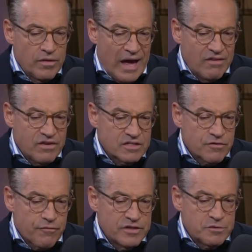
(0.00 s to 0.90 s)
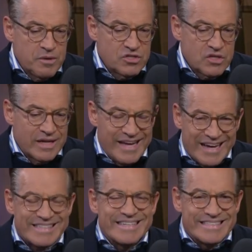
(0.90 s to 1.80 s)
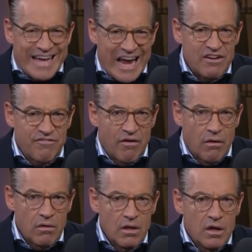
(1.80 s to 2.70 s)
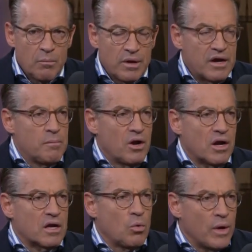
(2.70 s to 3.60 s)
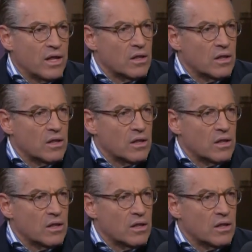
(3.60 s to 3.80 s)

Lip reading: advocates of free speech said, yes, it's hateful, but in America, we